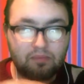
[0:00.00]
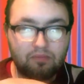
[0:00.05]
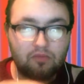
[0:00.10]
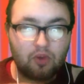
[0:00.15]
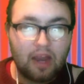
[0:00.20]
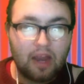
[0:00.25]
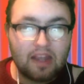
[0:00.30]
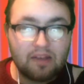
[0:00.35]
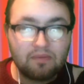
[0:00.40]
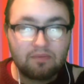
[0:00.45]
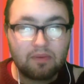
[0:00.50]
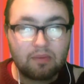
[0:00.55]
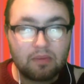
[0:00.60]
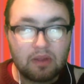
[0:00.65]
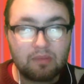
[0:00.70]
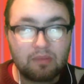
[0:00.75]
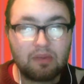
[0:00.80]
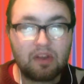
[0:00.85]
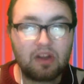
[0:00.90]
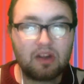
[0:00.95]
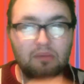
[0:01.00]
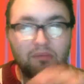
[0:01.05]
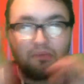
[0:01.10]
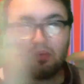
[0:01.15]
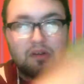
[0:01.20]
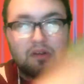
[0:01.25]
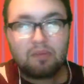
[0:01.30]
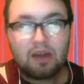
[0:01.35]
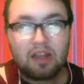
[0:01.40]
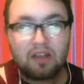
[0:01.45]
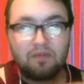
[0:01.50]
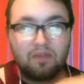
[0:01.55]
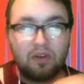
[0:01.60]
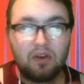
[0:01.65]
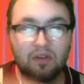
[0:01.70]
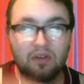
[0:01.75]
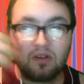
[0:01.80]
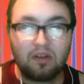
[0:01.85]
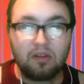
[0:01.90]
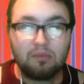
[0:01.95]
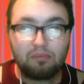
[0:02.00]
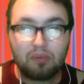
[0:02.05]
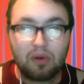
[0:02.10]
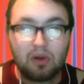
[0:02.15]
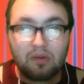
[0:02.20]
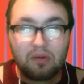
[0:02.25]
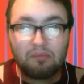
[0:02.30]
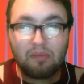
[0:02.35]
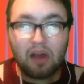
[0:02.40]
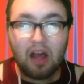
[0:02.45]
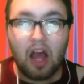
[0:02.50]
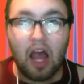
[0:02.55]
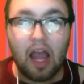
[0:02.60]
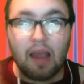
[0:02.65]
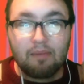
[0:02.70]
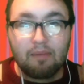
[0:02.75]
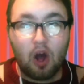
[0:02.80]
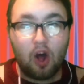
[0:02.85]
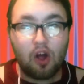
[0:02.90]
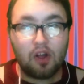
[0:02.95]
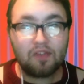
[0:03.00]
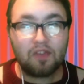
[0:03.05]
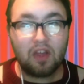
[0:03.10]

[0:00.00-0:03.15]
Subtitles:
drag them from the computer, put them on the phone, boom, I'm all